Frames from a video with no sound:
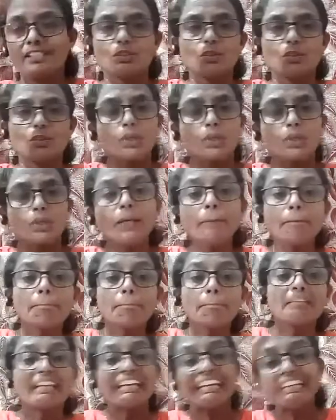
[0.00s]
okay,
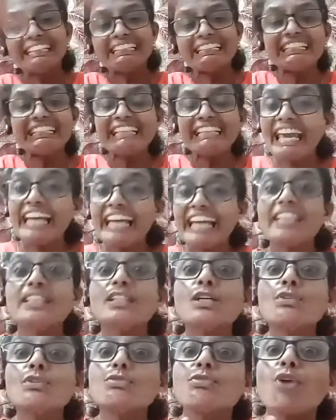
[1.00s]
in the air in
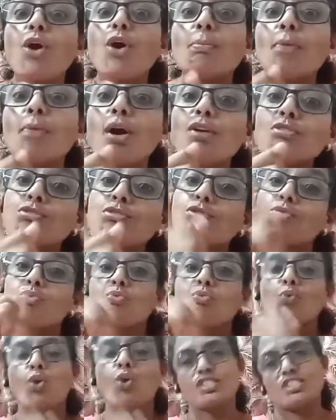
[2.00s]
the form of
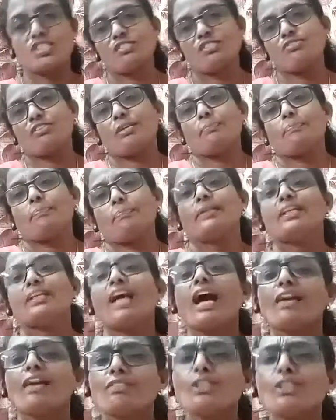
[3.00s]
water vapor. Now
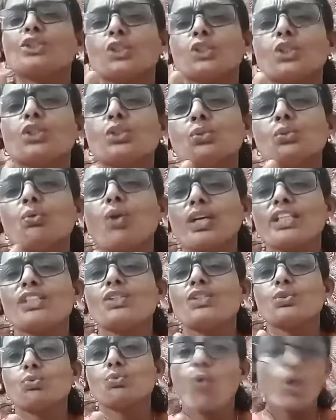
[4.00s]
I will show you what
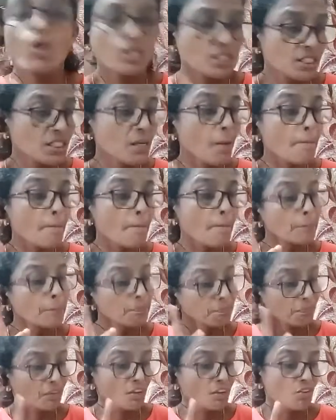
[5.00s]
is water
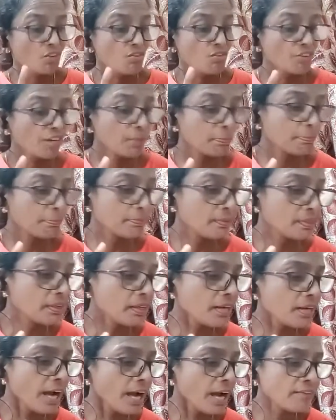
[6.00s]
vapor.
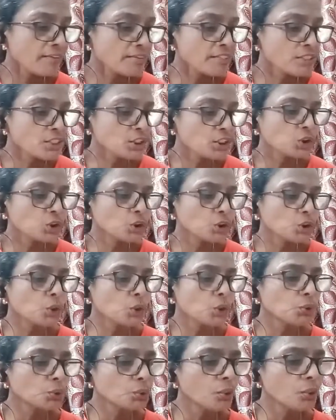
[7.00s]
I will just show
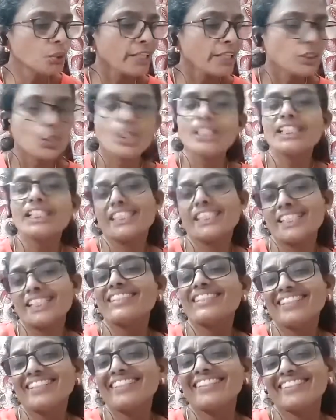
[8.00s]
you. Actually, this is
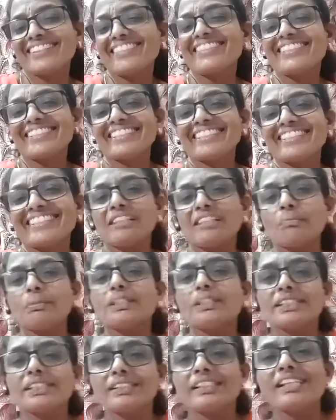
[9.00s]
the third state, but
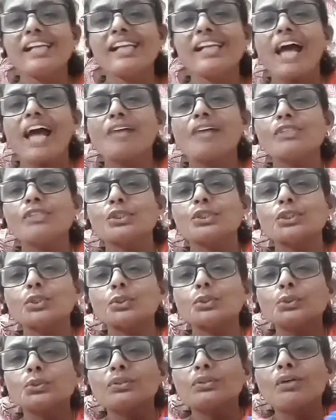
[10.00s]
still I will show
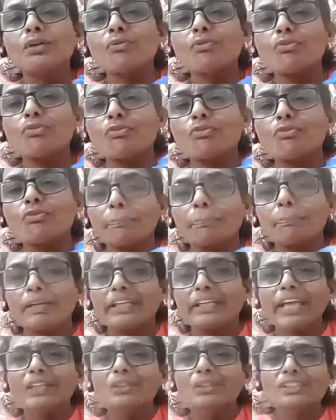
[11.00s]
you the vapor.
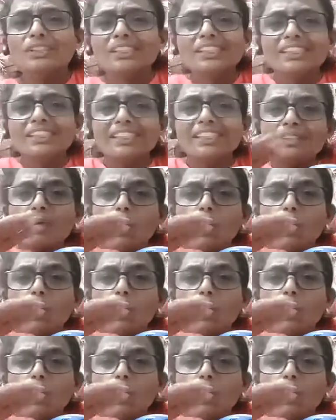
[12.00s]
Can you see this